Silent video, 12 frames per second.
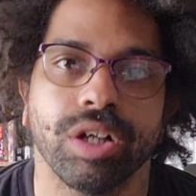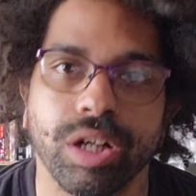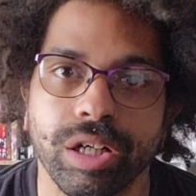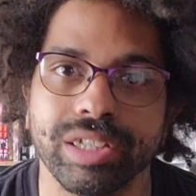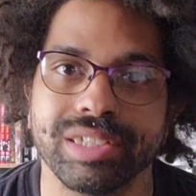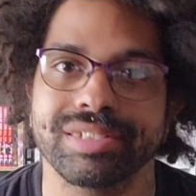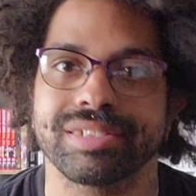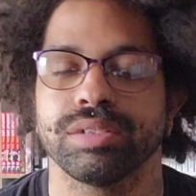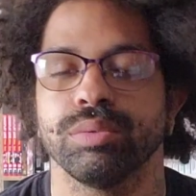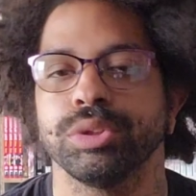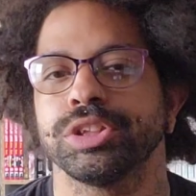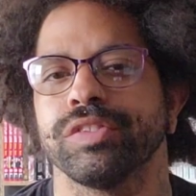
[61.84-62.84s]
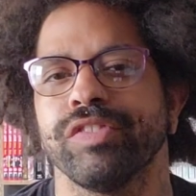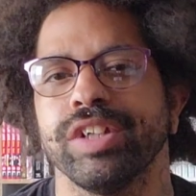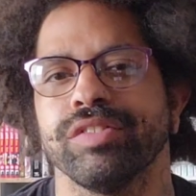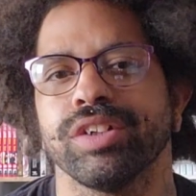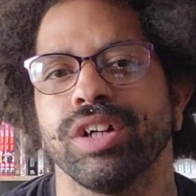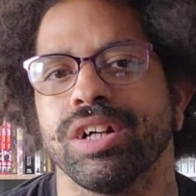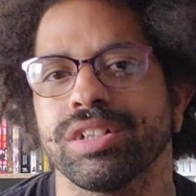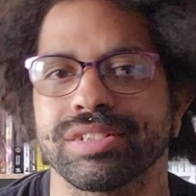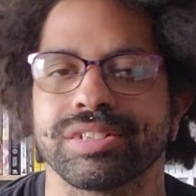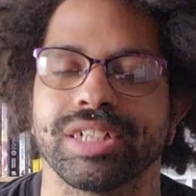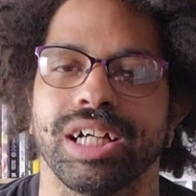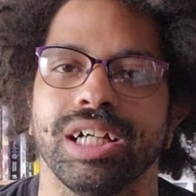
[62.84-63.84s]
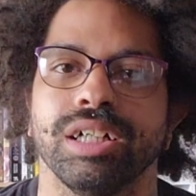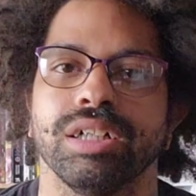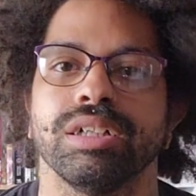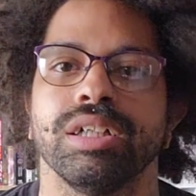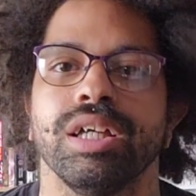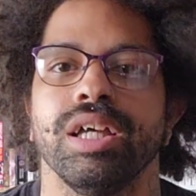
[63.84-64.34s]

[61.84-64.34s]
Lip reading: artist, what's your favorite art style,